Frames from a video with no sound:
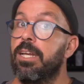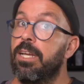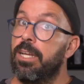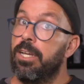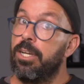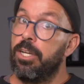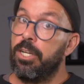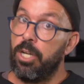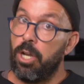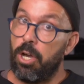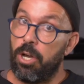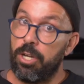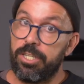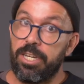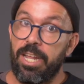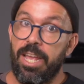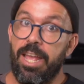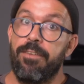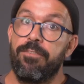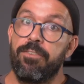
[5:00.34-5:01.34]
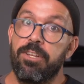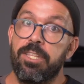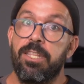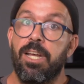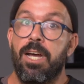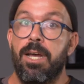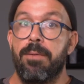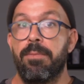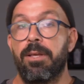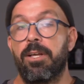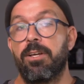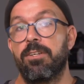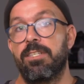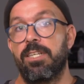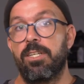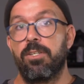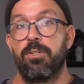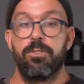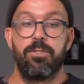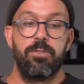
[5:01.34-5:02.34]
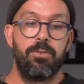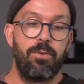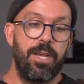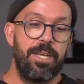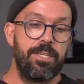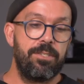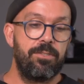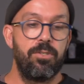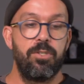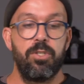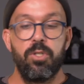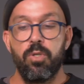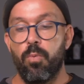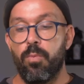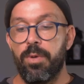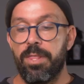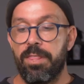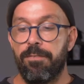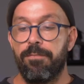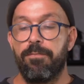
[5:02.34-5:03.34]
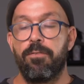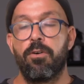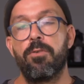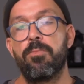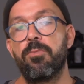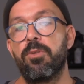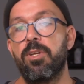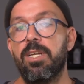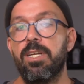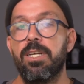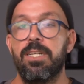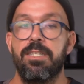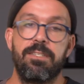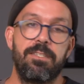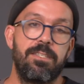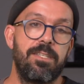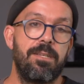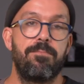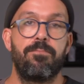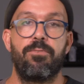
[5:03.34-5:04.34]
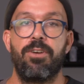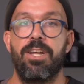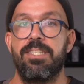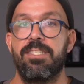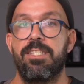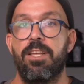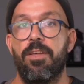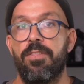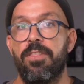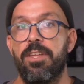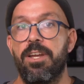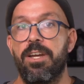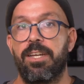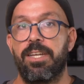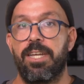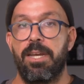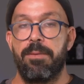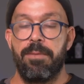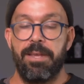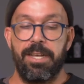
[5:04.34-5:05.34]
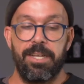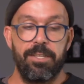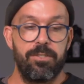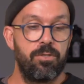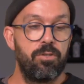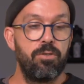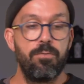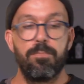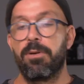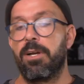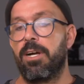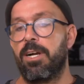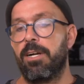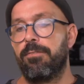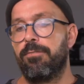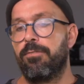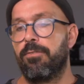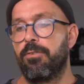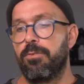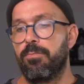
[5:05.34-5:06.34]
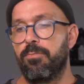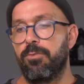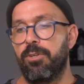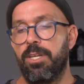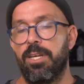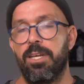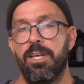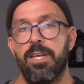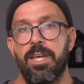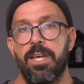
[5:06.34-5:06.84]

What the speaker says: Not every time, because that also has to do with the formula, and some brands out there can make a super hard formula